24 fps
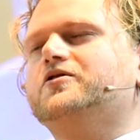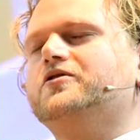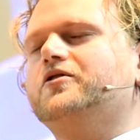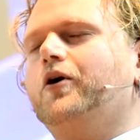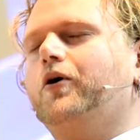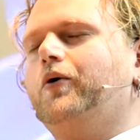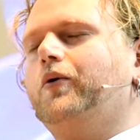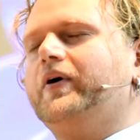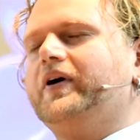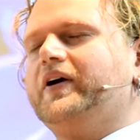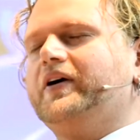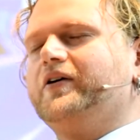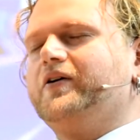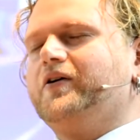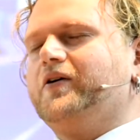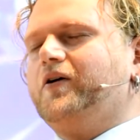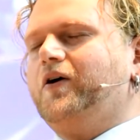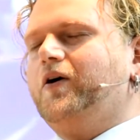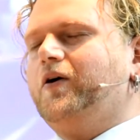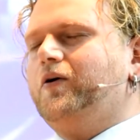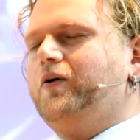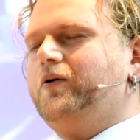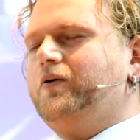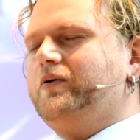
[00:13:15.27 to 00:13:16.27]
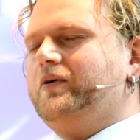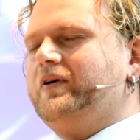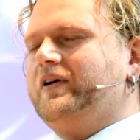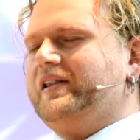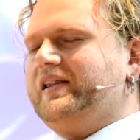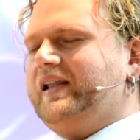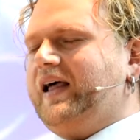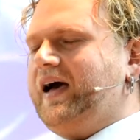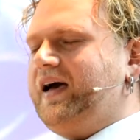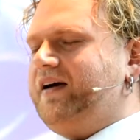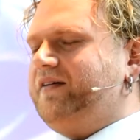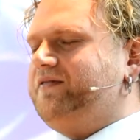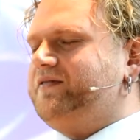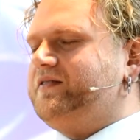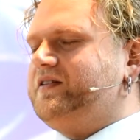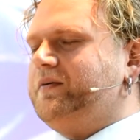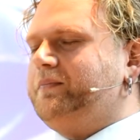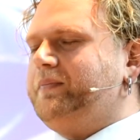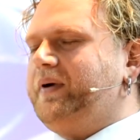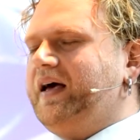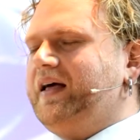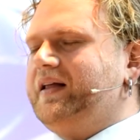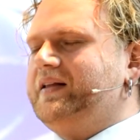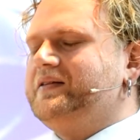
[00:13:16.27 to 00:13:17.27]
knowing your own life
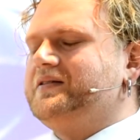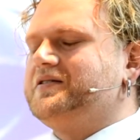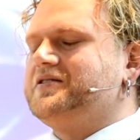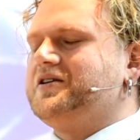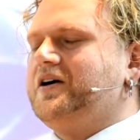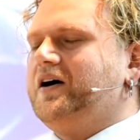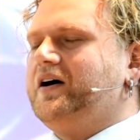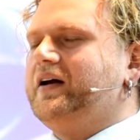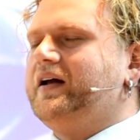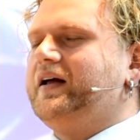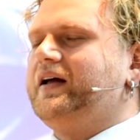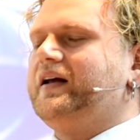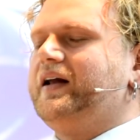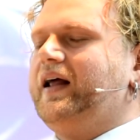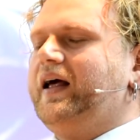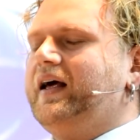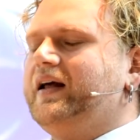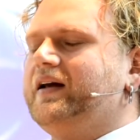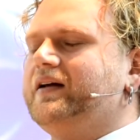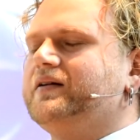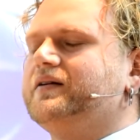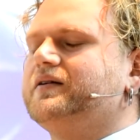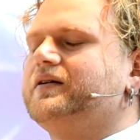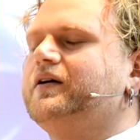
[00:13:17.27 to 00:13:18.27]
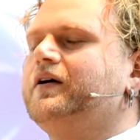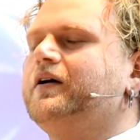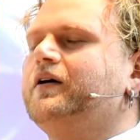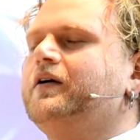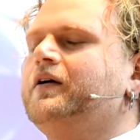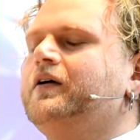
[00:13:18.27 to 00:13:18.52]
depends on it, and